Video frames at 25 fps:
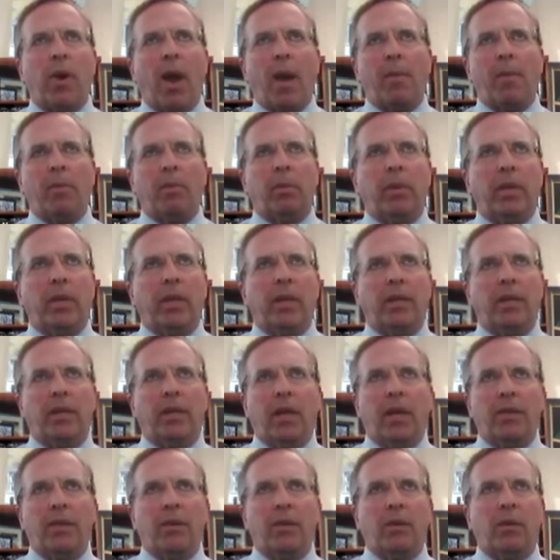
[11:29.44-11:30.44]
probably
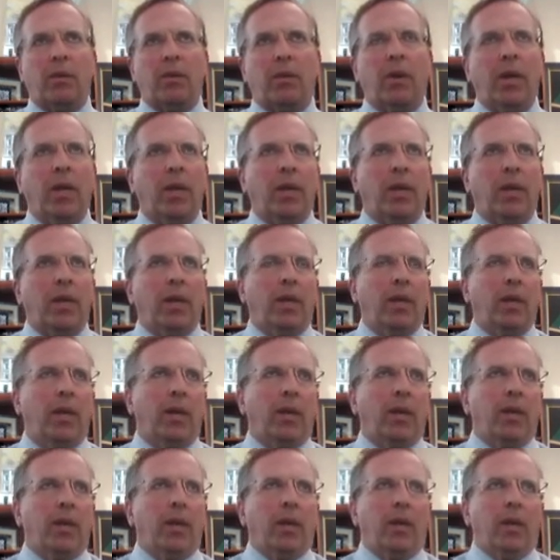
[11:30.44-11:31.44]
another
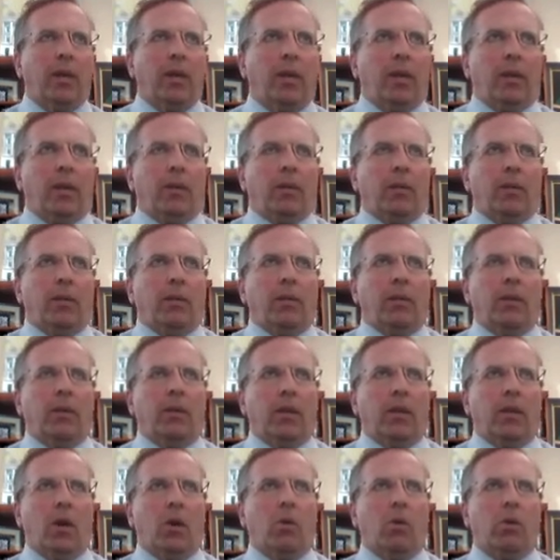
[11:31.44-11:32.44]

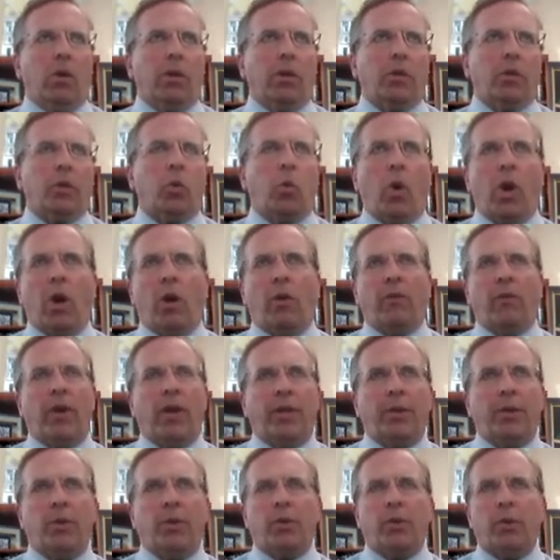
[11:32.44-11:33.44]
you know
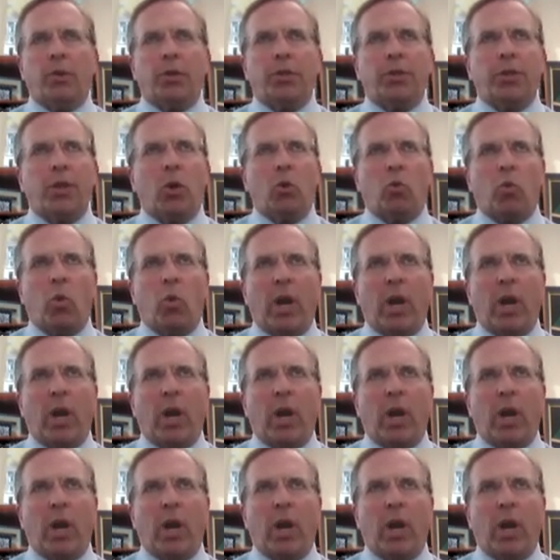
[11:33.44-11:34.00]
1200 or so